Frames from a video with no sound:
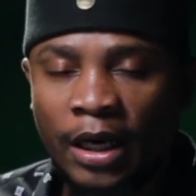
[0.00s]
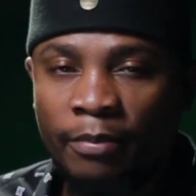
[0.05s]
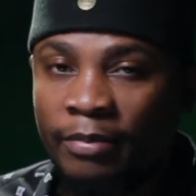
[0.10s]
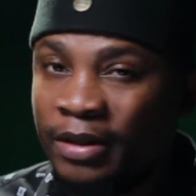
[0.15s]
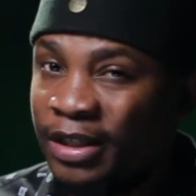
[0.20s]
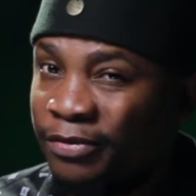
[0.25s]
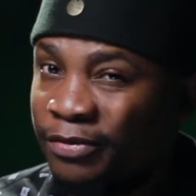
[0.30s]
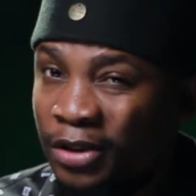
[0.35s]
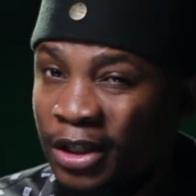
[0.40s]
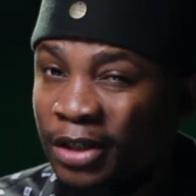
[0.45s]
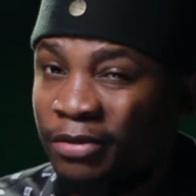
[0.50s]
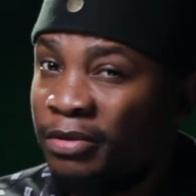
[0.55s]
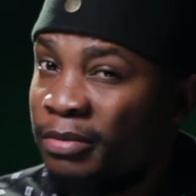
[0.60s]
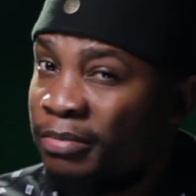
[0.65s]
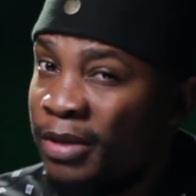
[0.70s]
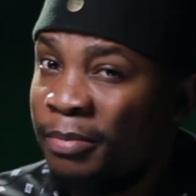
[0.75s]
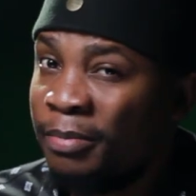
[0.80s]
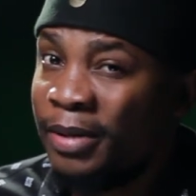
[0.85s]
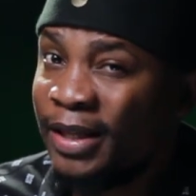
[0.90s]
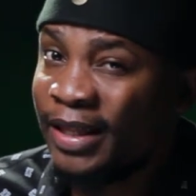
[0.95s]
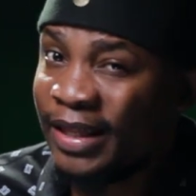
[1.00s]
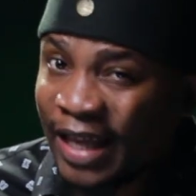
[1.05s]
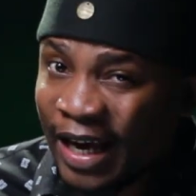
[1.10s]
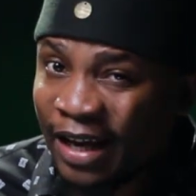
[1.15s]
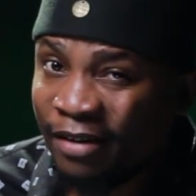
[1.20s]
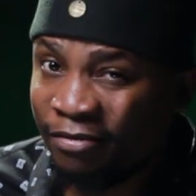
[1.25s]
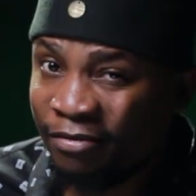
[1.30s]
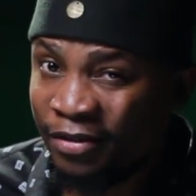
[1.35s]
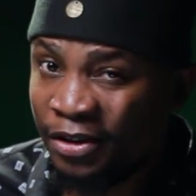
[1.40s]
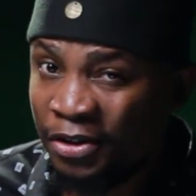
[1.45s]
But if you can remember
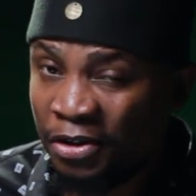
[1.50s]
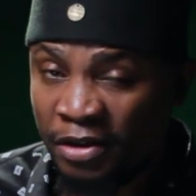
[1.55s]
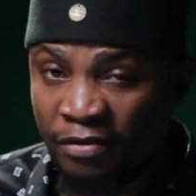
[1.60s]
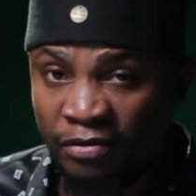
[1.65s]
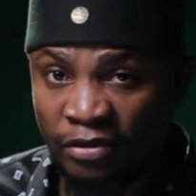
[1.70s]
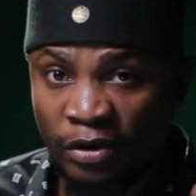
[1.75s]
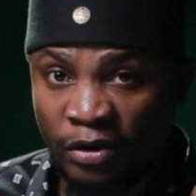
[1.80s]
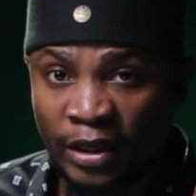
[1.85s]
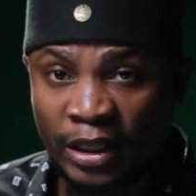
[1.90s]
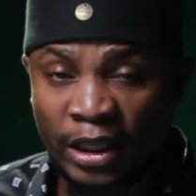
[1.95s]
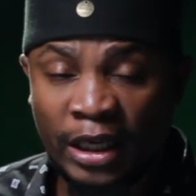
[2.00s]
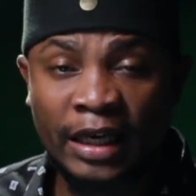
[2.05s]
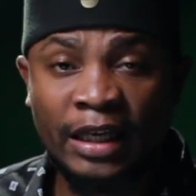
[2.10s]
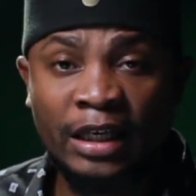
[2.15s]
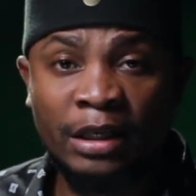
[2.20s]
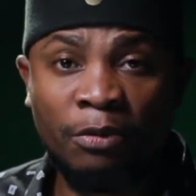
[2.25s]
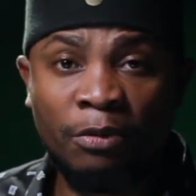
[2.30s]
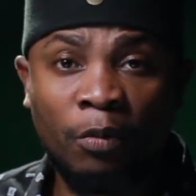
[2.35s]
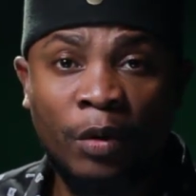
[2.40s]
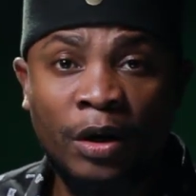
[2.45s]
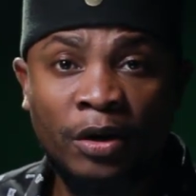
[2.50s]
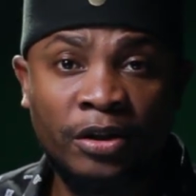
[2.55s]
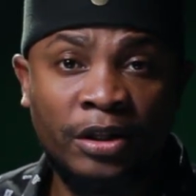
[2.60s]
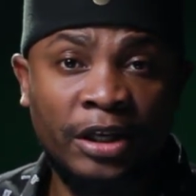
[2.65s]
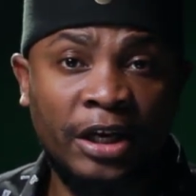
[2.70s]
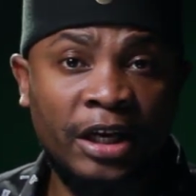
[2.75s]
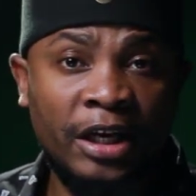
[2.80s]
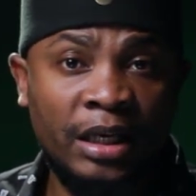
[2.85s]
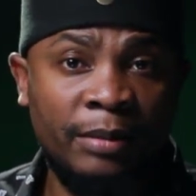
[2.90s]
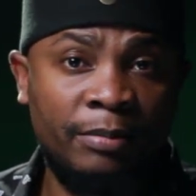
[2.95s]
that video, if you are one of
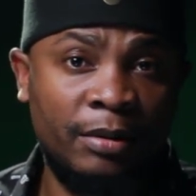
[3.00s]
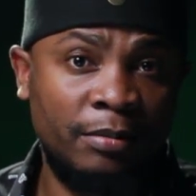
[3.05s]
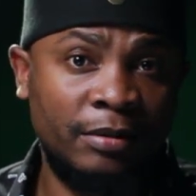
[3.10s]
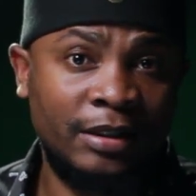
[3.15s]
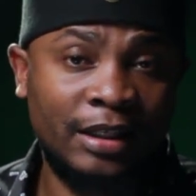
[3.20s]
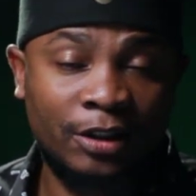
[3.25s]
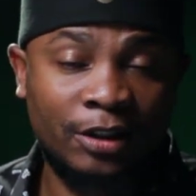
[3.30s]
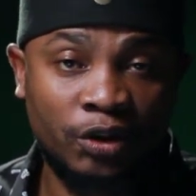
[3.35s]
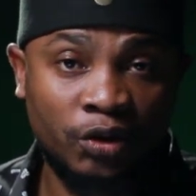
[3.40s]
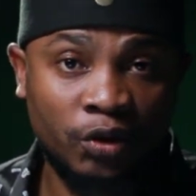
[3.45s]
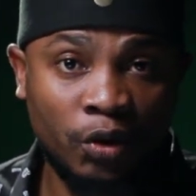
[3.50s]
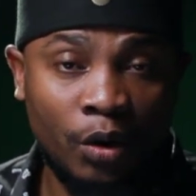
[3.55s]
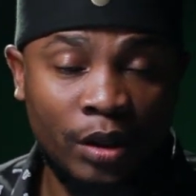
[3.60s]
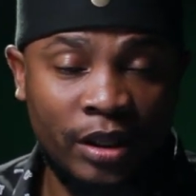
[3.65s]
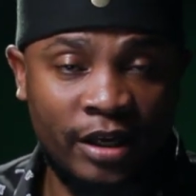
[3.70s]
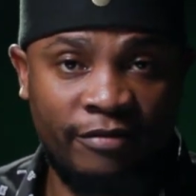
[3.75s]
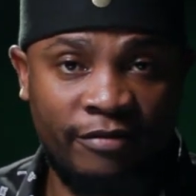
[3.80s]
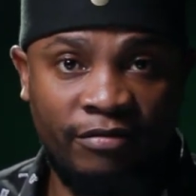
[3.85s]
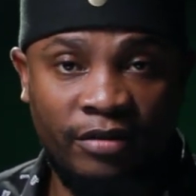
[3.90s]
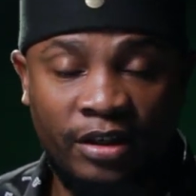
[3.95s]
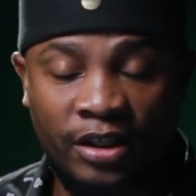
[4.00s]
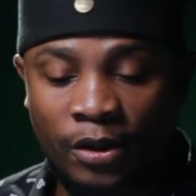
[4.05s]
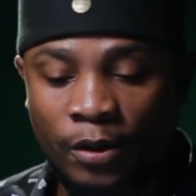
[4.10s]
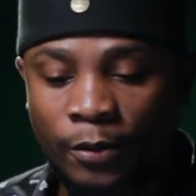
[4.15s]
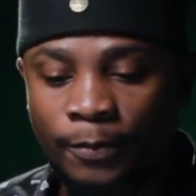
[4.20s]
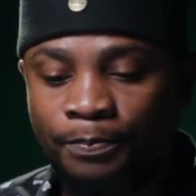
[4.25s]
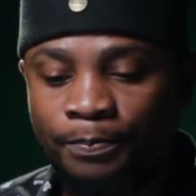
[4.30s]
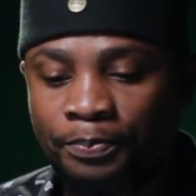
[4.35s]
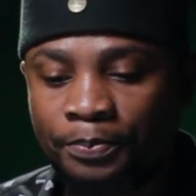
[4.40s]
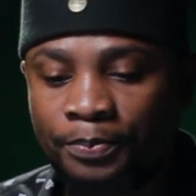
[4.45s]
the early people that saw that video,